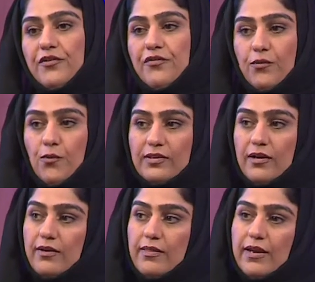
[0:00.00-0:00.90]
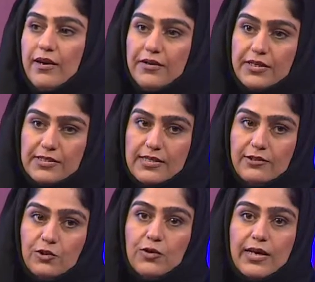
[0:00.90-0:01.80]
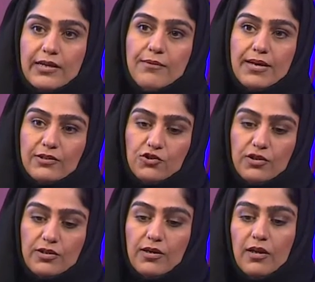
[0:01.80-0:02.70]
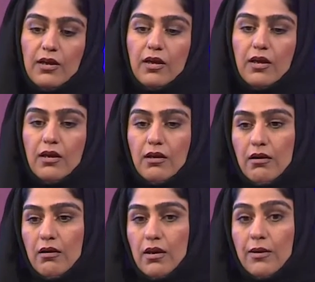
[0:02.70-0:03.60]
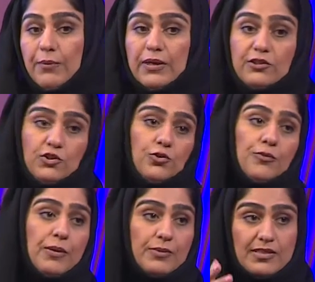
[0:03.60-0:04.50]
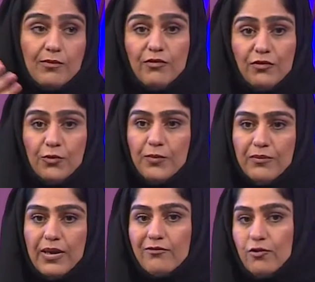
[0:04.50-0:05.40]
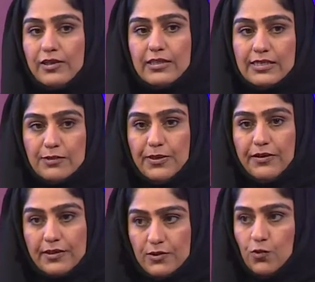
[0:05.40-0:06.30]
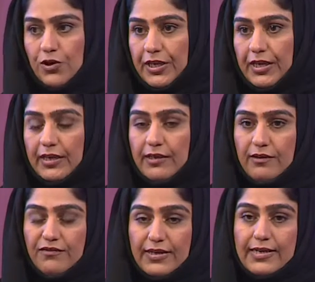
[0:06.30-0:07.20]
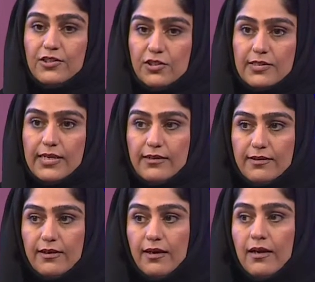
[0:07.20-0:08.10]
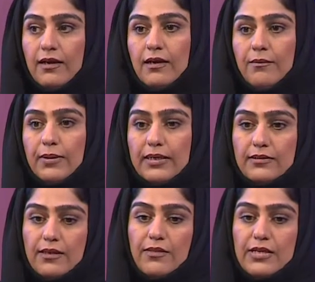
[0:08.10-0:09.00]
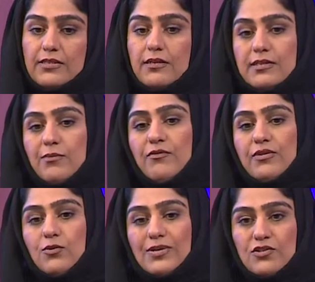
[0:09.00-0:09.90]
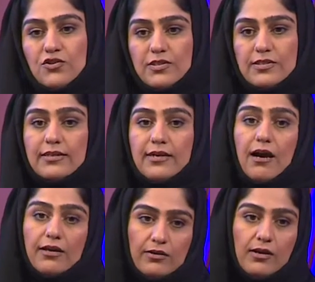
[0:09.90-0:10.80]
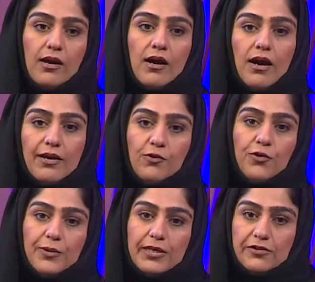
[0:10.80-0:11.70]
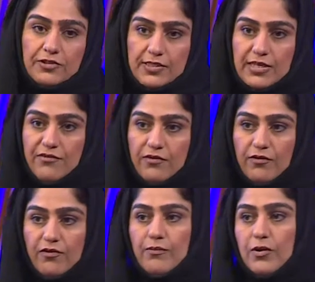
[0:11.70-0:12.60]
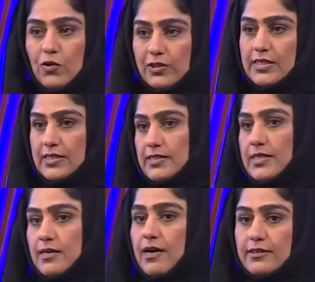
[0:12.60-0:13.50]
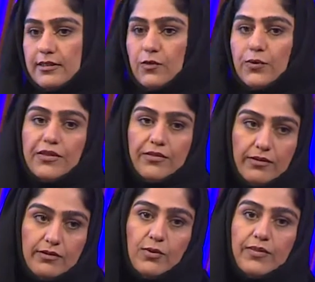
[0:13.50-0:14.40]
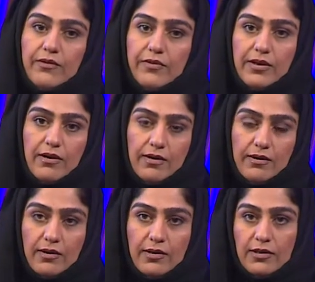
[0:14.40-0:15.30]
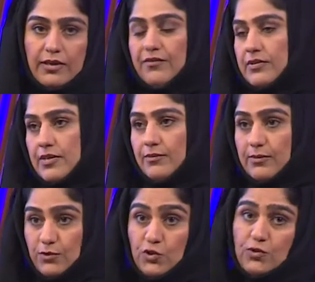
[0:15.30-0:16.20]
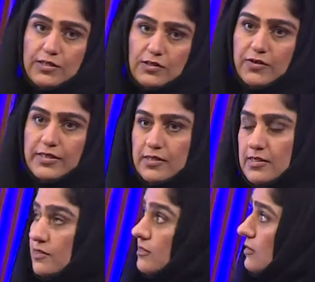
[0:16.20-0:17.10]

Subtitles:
What are the areas that you can imagine? Pretty sure maybe some of you maybe have already experienced working in the financial sector, but these are some of the questions that I normally receive from the audience that I deal with, whether they are even sometimes students raise